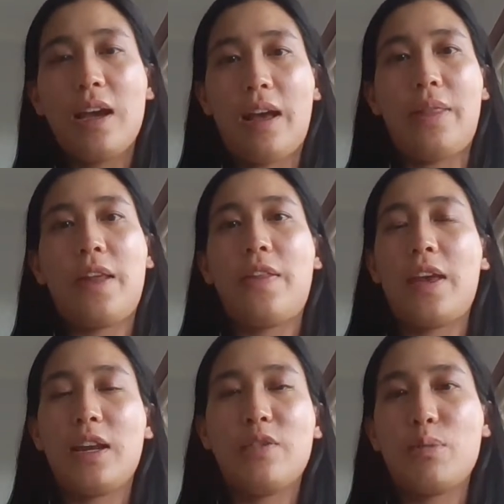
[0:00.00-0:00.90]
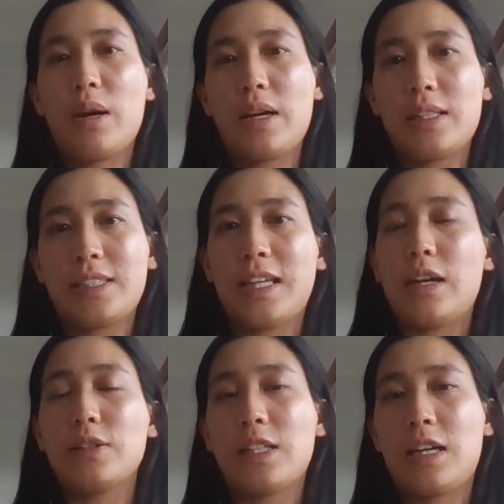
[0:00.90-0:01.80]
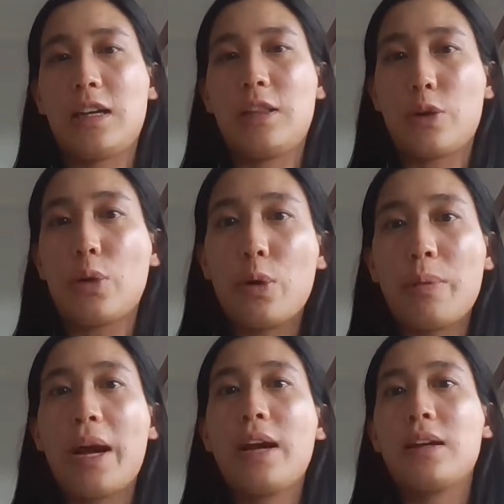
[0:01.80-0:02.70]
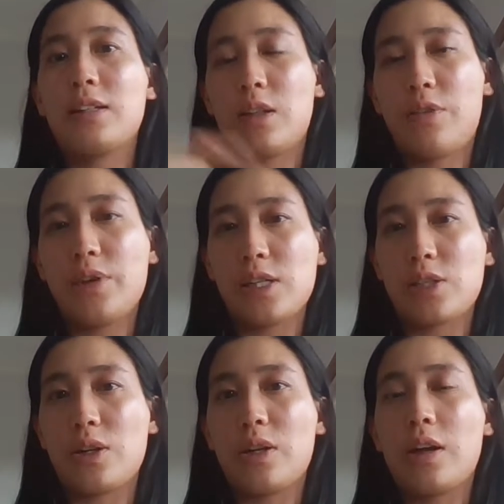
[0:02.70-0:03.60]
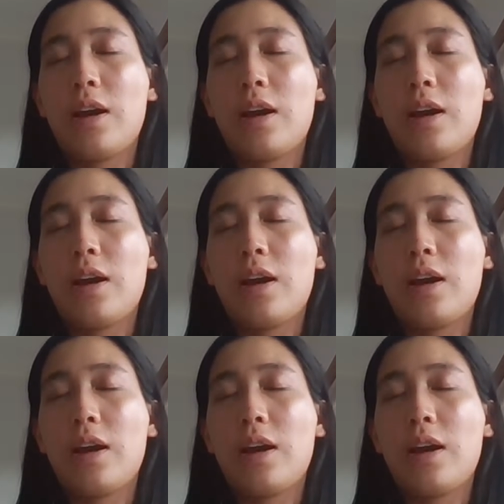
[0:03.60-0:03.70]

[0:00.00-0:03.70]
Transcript: and then at the end of my set I'll say the callback to the first joke.